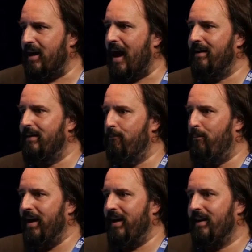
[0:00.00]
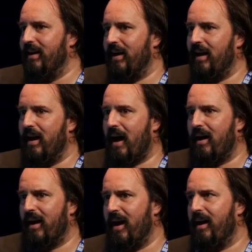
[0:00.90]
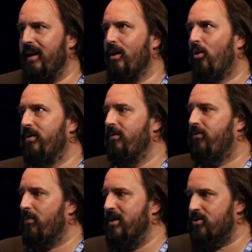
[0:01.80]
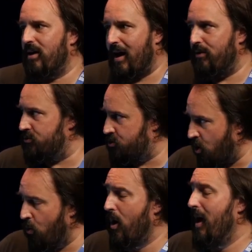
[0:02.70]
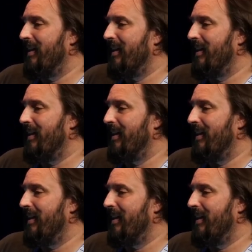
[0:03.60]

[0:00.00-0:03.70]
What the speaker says: and getting all the information so